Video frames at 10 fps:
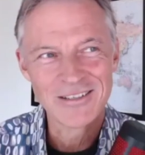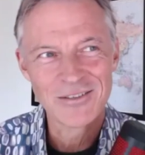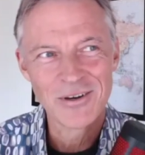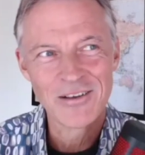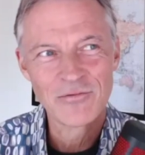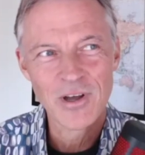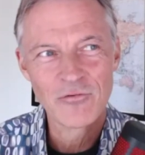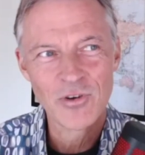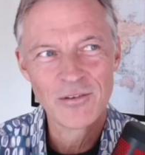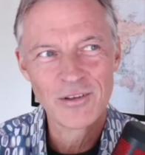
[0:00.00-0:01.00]
So I've
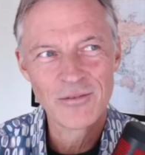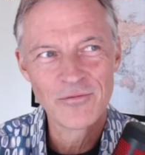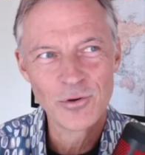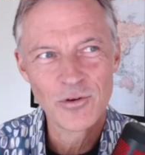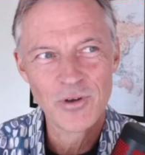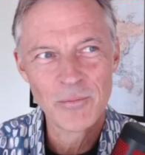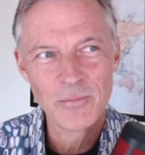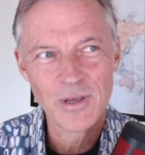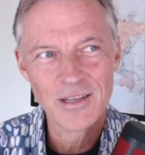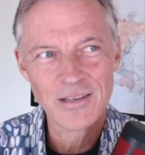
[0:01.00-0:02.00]
read a few of
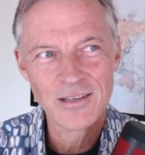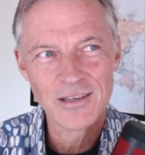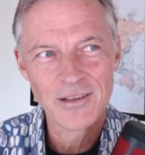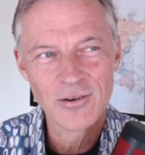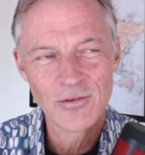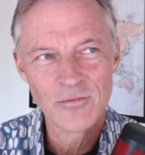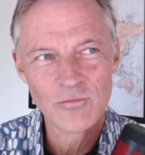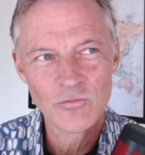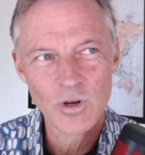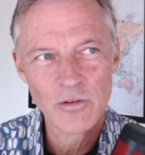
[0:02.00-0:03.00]
them, and they're
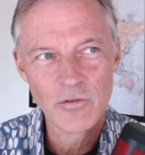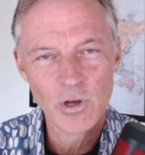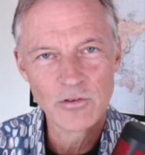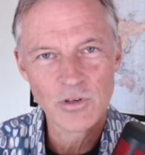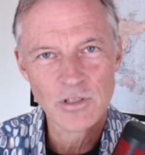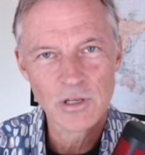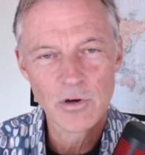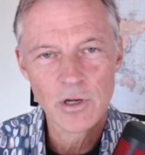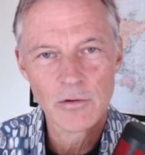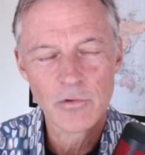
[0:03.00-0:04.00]
really very interesting.
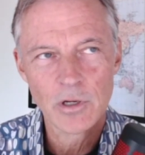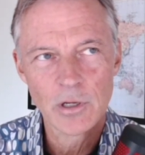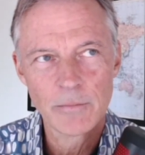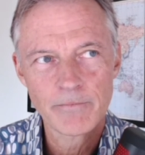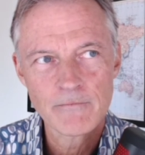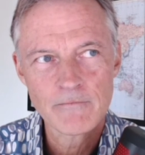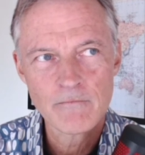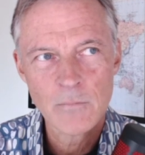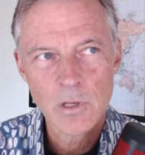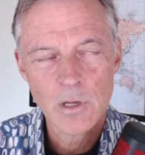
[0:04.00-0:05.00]
Very, very.
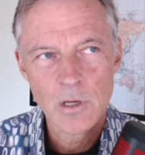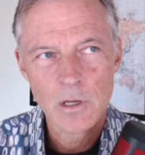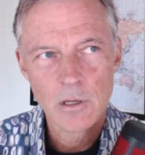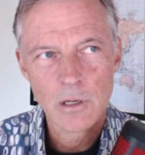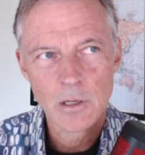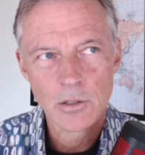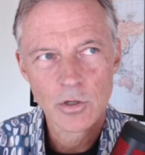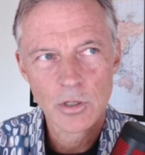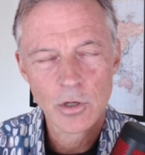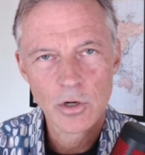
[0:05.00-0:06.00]
You
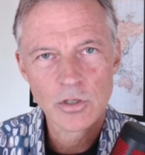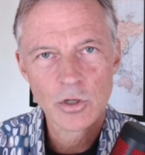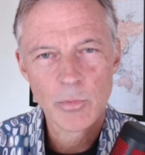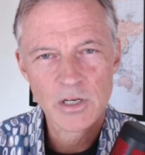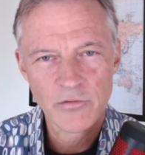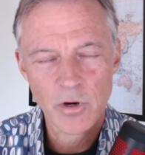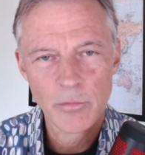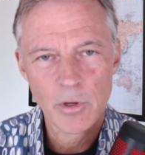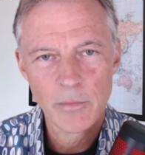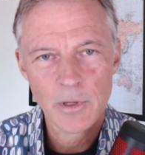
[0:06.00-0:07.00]
can learn so much from
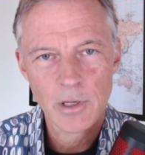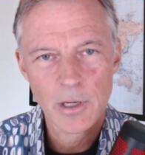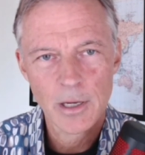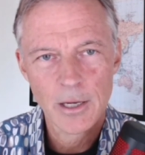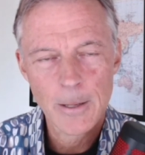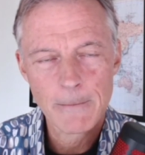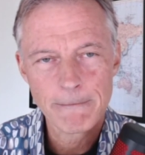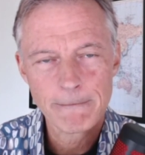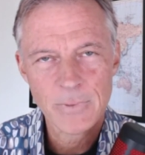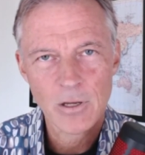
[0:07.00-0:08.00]
them.
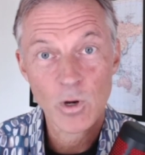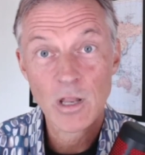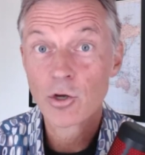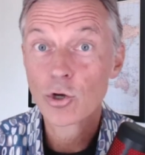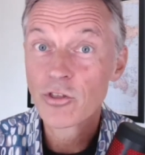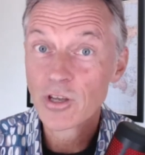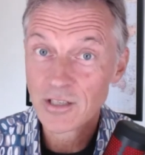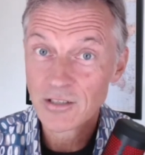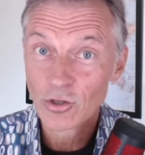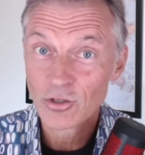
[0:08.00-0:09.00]
One of the good things
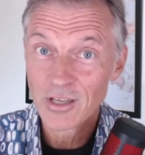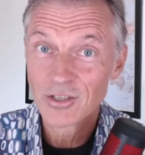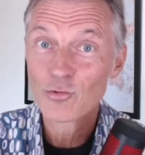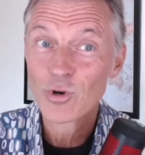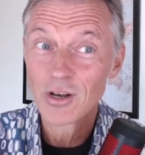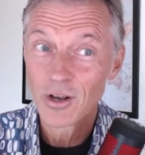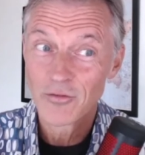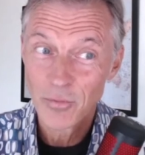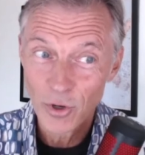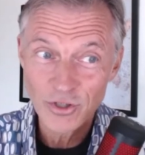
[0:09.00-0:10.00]
is also that you read a lot
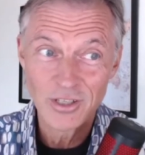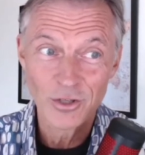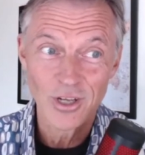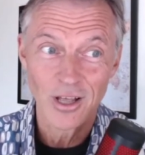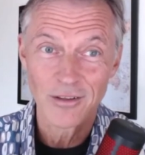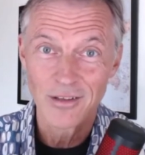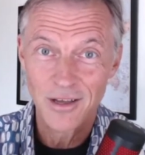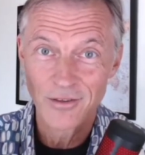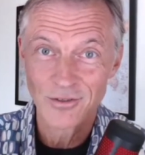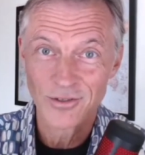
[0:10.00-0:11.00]
of books, and you tell
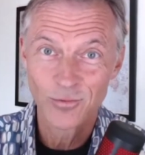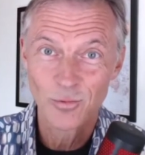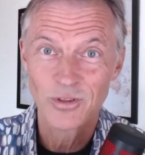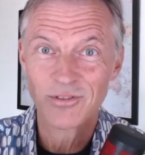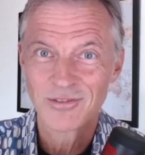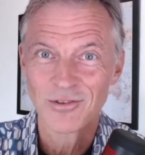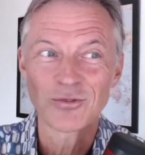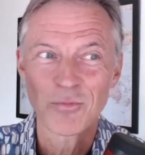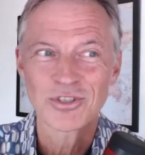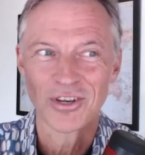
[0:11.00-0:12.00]
others what
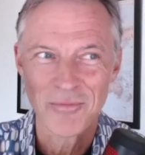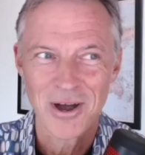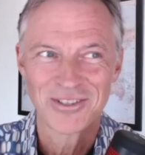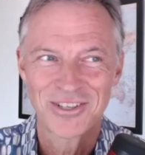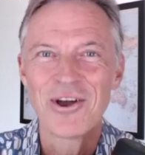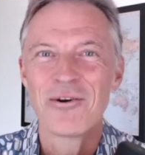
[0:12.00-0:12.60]
those books are about. So